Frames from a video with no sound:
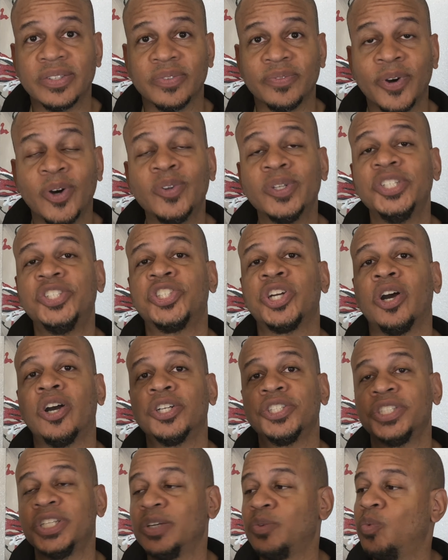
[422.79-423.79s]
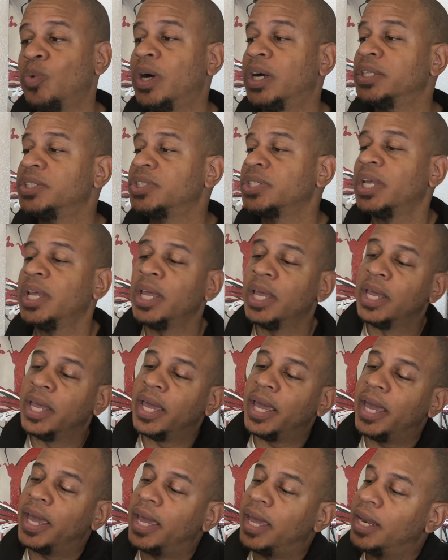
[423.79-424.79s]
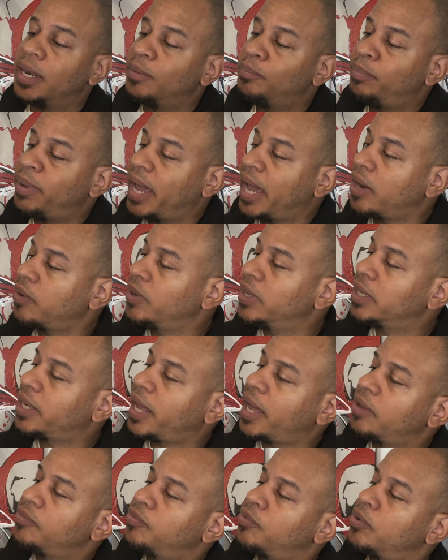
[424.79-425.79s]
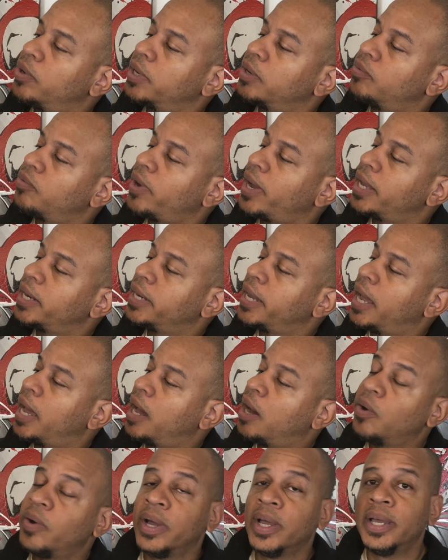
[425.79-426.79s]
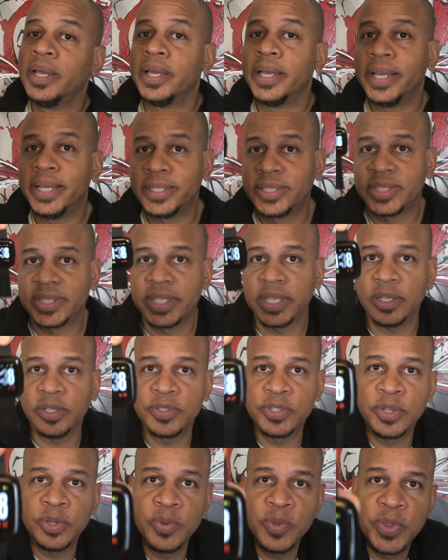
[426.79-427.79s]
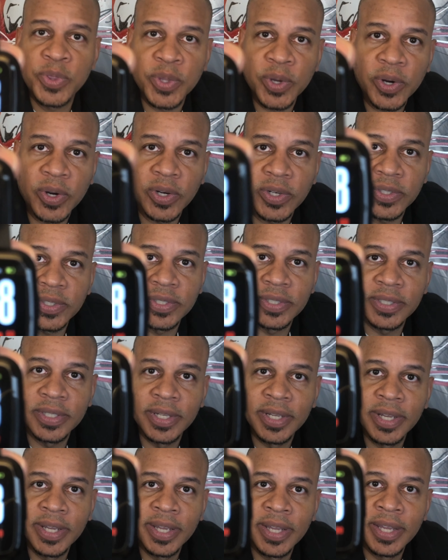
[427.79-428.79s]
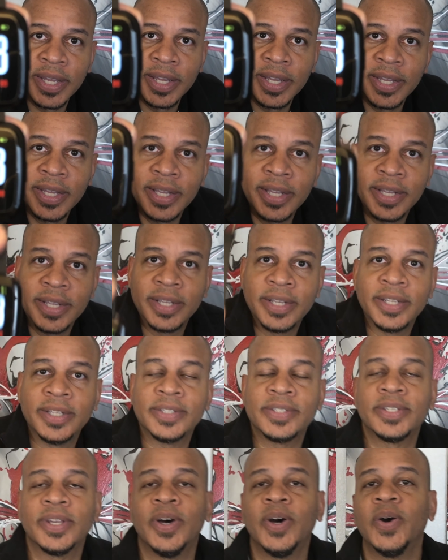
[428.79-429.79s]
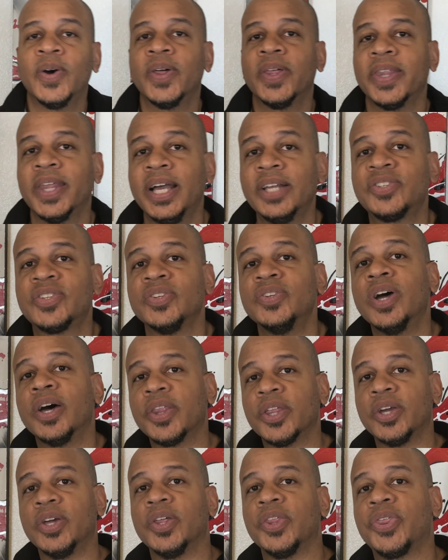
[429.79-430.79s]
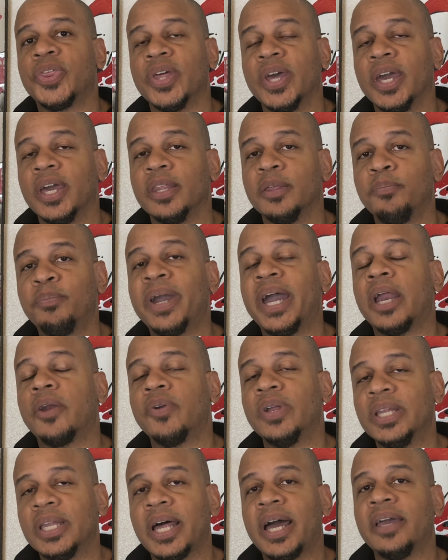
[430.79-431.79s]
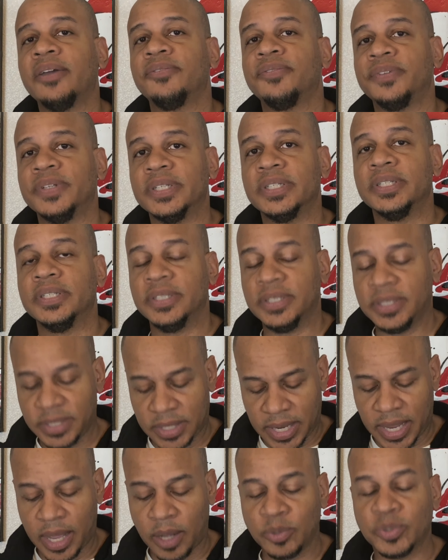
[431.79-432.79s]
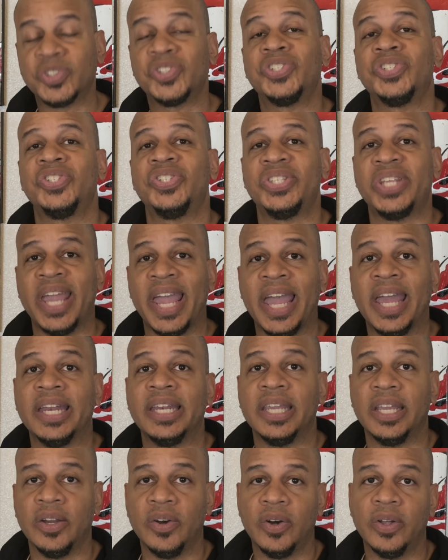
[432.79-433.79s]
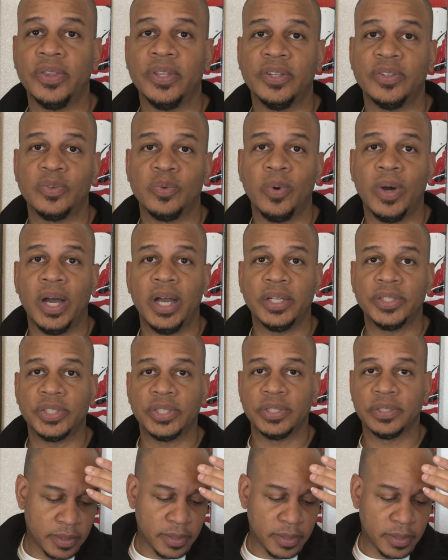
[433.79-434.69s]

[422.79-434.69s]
I've only charged it once, and the battery life on it right now is still 2/3. So that's another good thing. The battery life is outstanding on this watch.